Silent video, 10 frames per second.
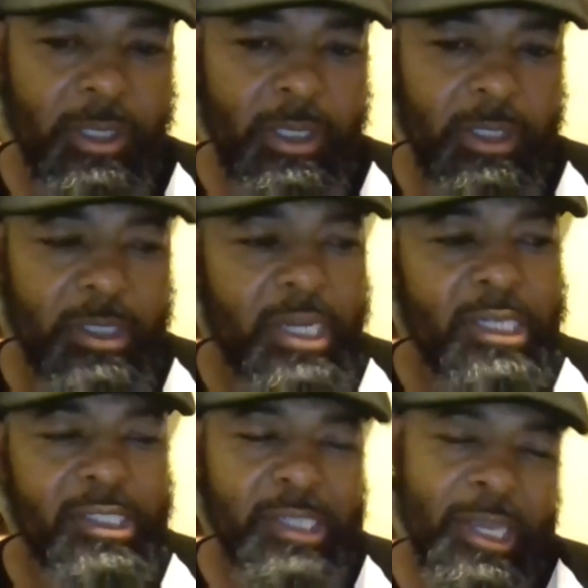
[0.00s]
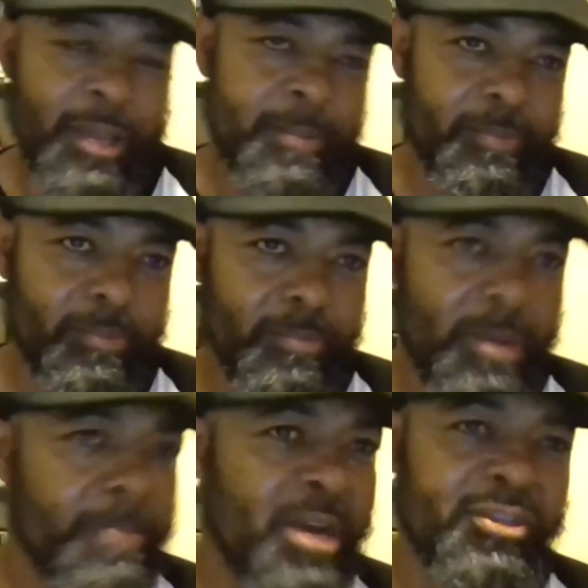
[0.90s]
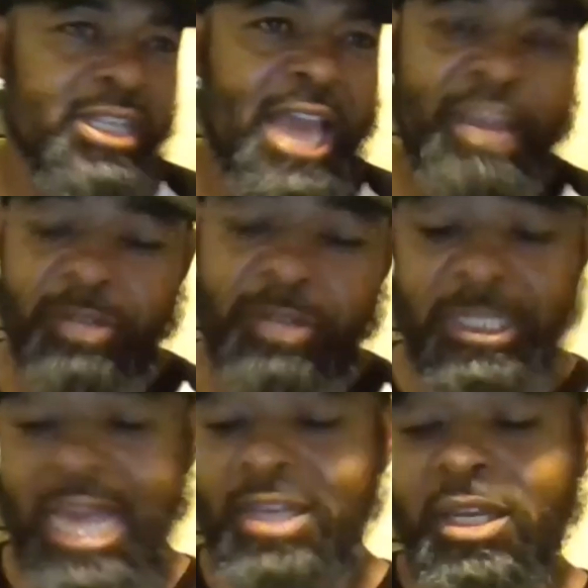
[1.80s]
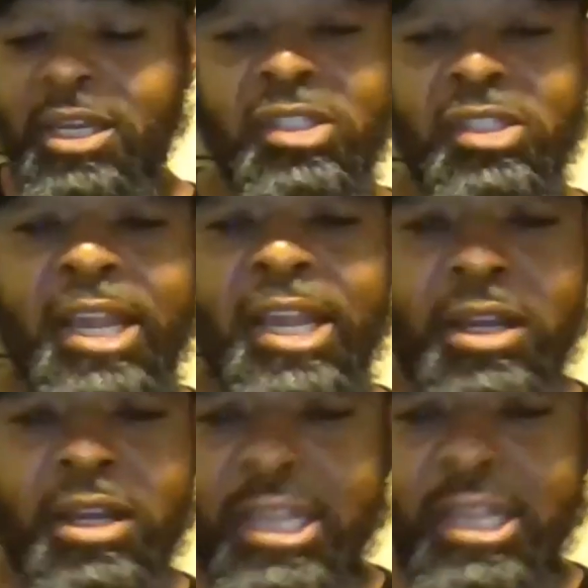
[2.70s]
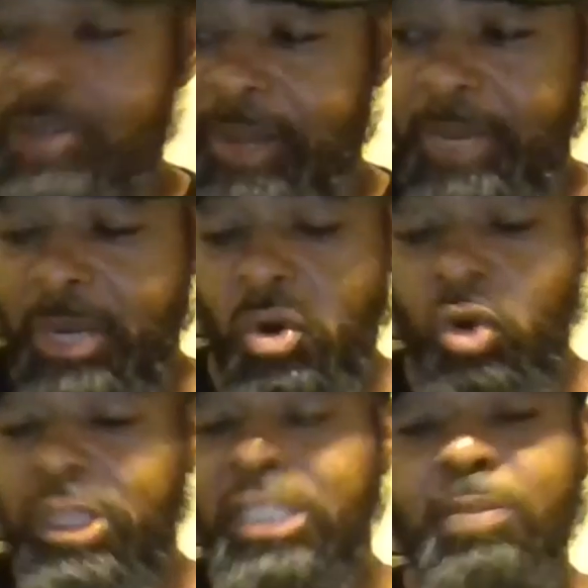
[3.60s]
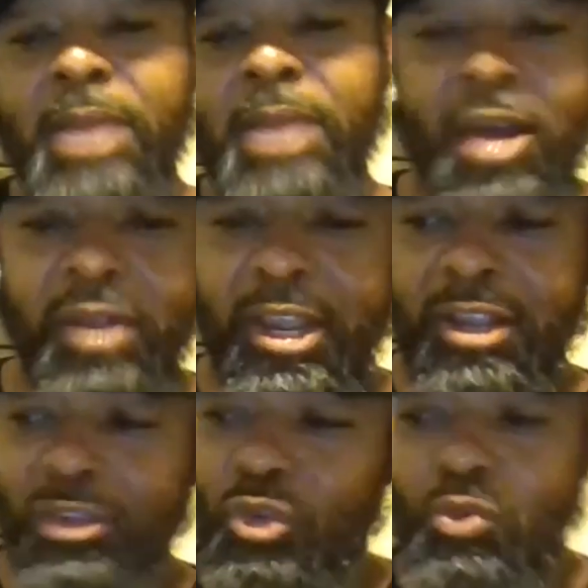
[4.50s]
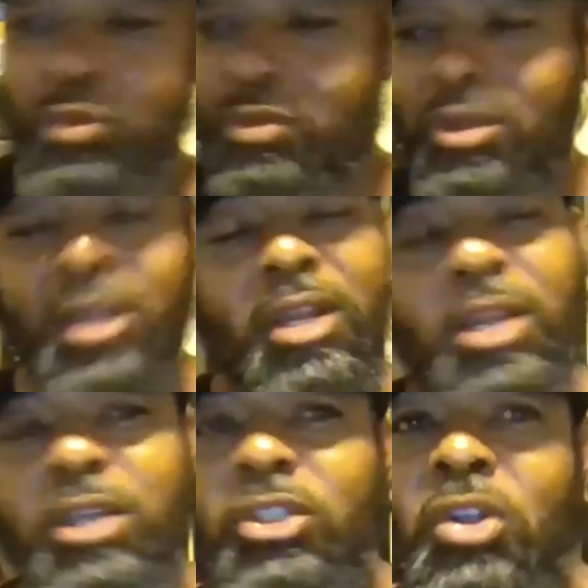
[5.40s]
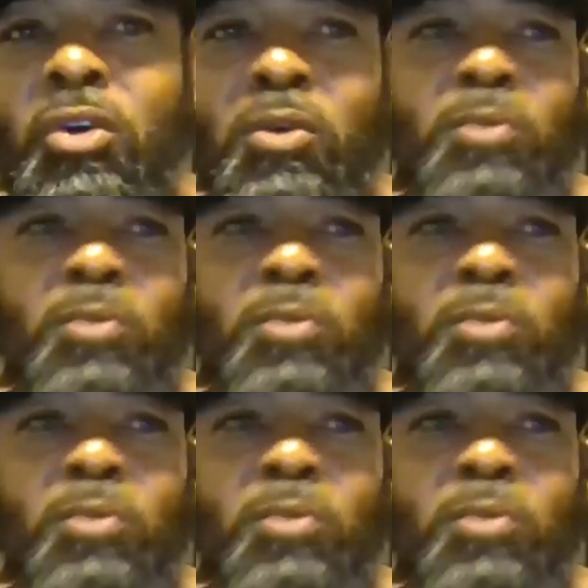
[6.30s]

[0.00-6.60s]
to understand my mother life, because I didn't understand her neither. I'm like, all these men out here, so